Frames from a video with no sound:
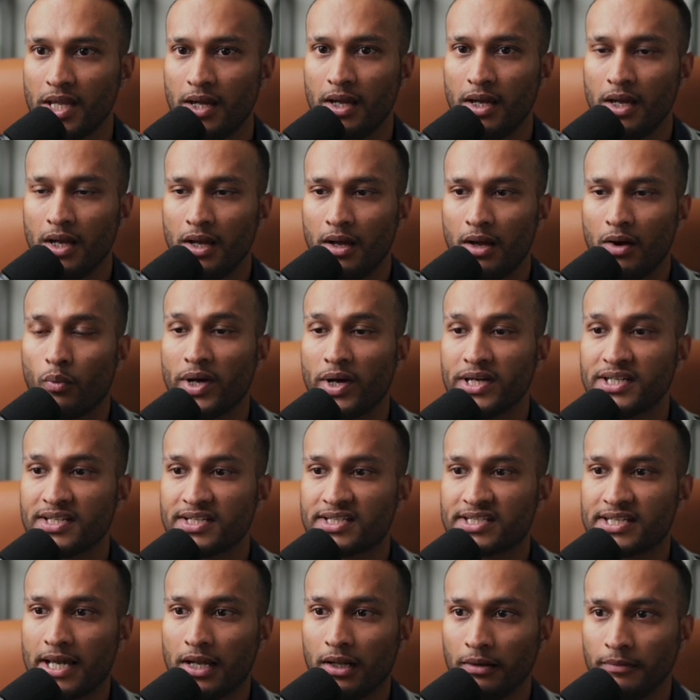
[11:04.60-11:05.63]
When to
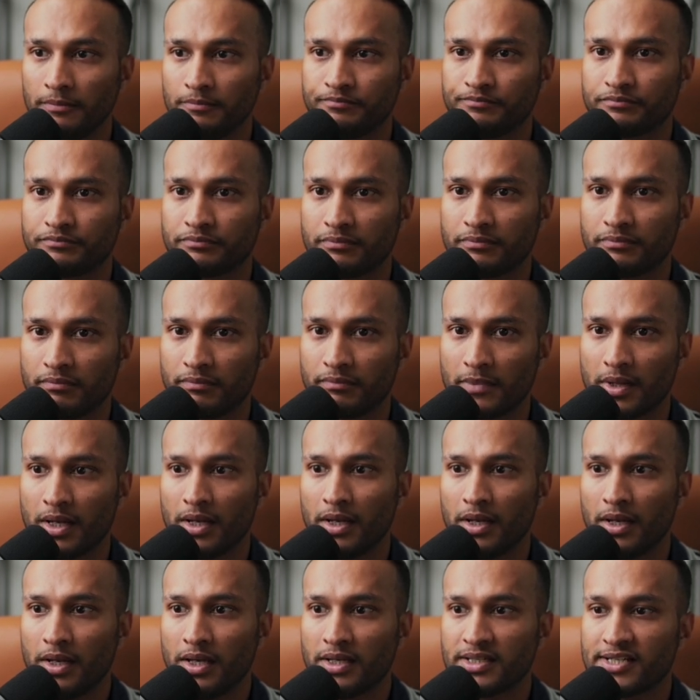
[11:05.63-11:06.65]
sell?
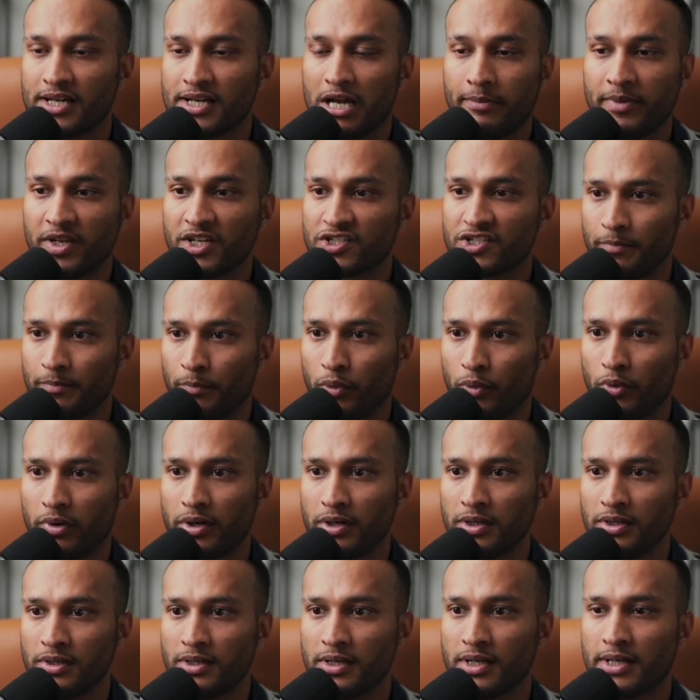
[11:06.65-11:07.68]
Timing is important.
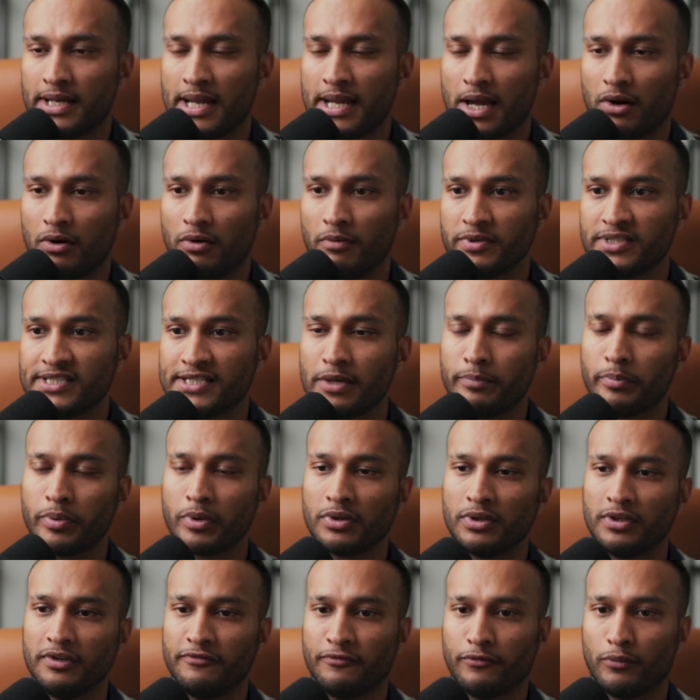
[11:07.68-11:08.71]
Now, typically
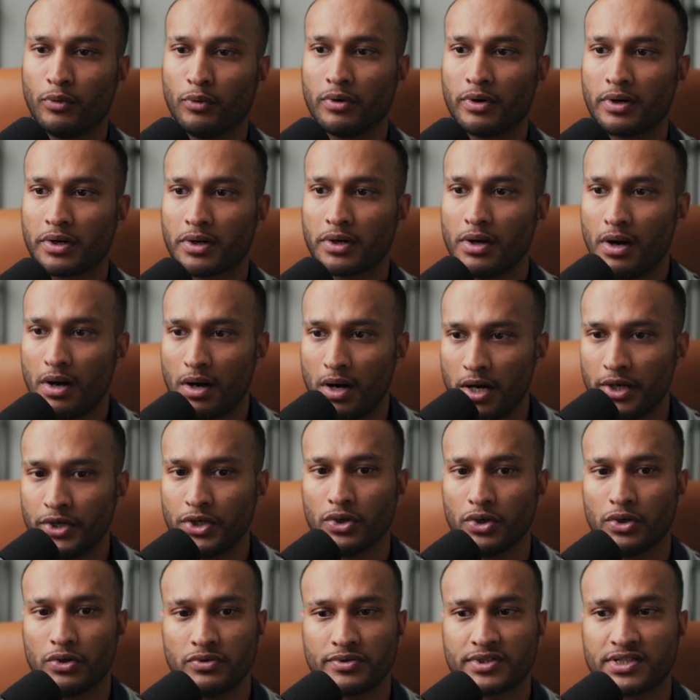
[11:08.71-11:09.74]
for
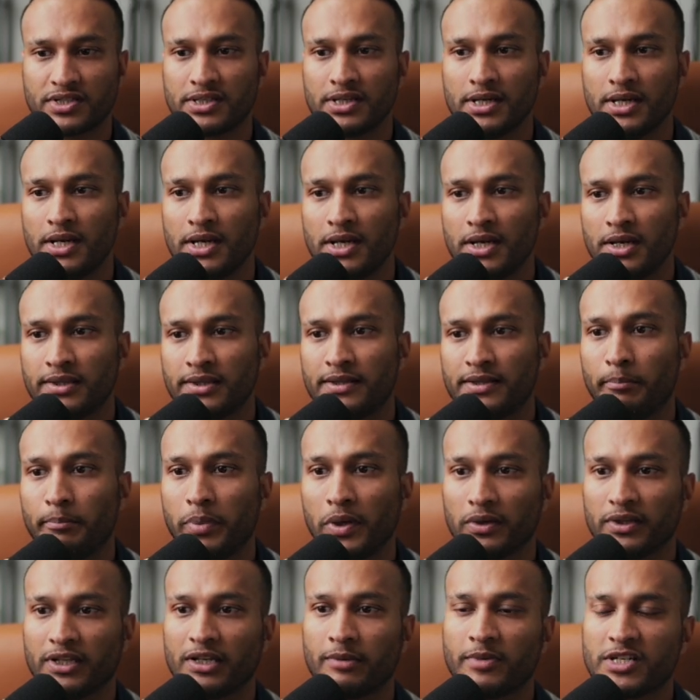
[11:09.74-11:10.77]
condos, the building
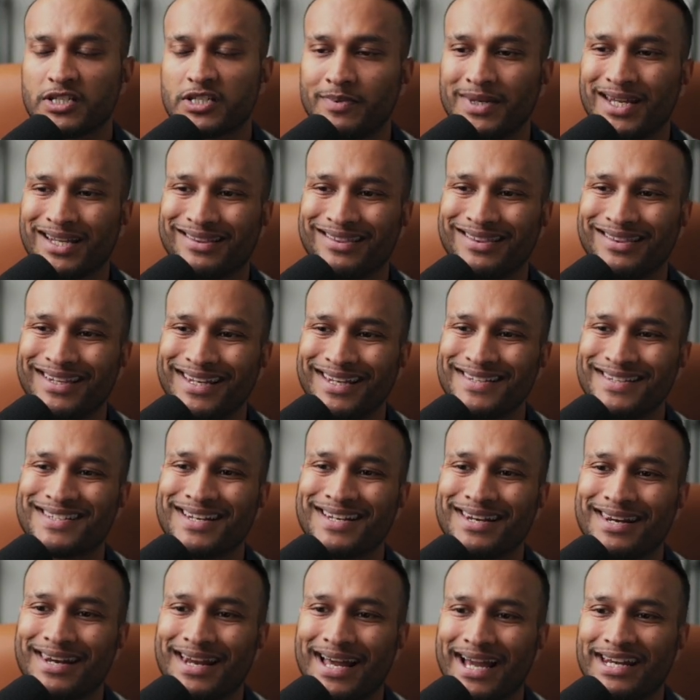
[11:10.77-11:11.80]
must be at least
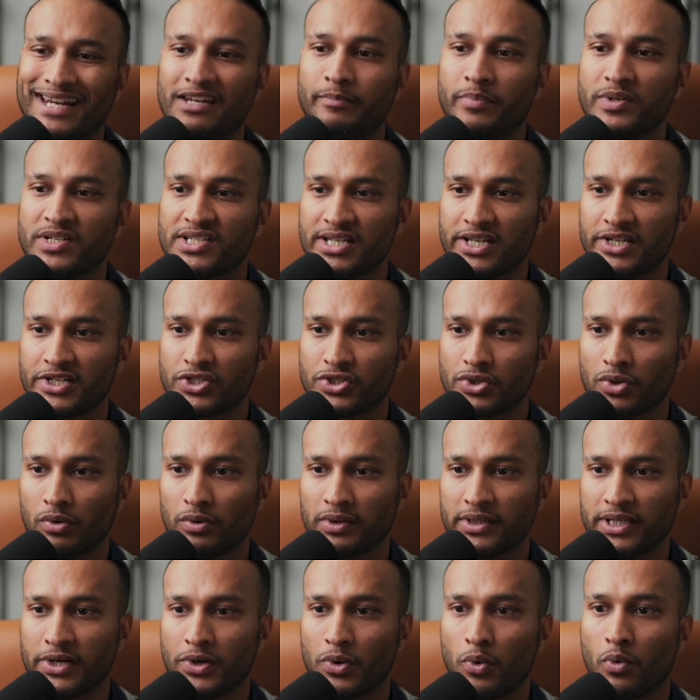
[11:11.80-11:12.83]
90% sold in
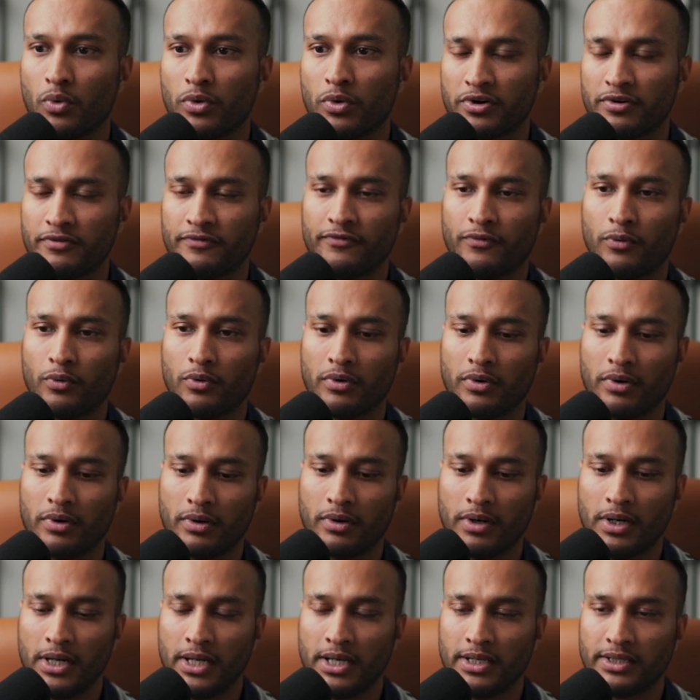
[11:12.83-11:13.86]
order for
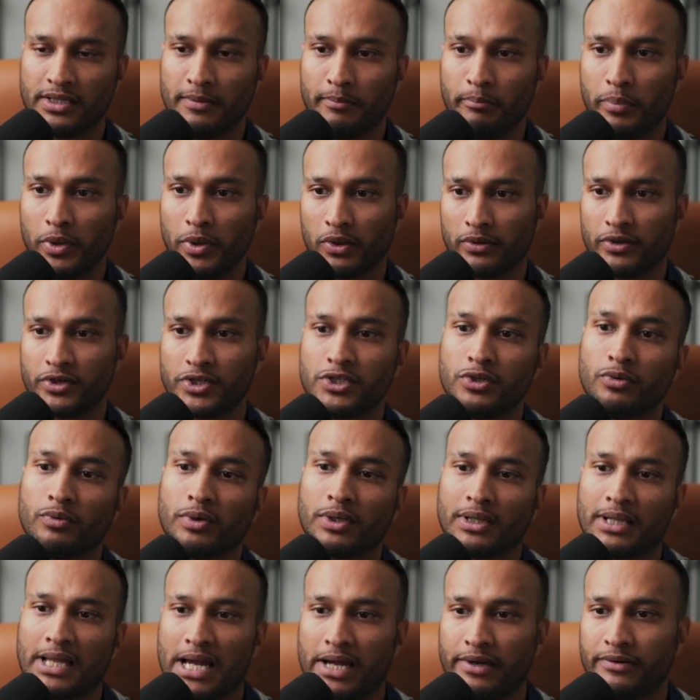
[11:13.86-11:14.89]
the builder to allow
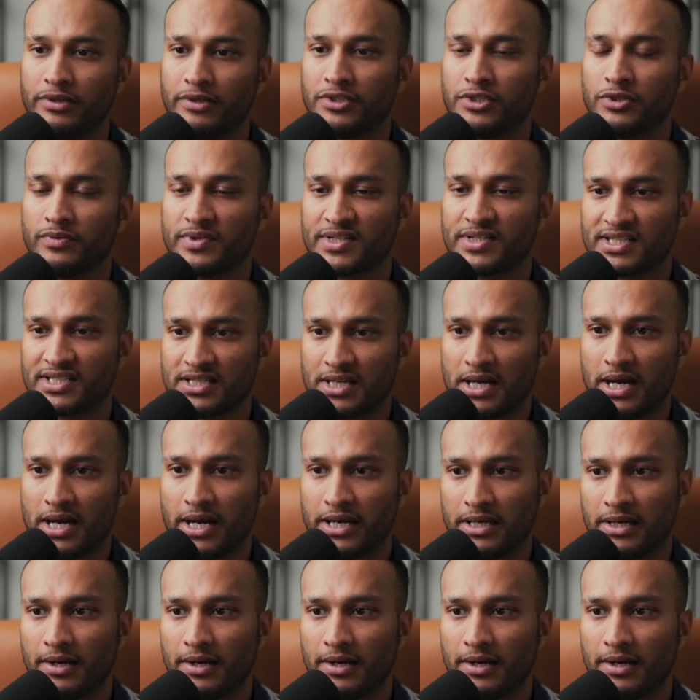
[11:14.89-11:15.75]
you to assign.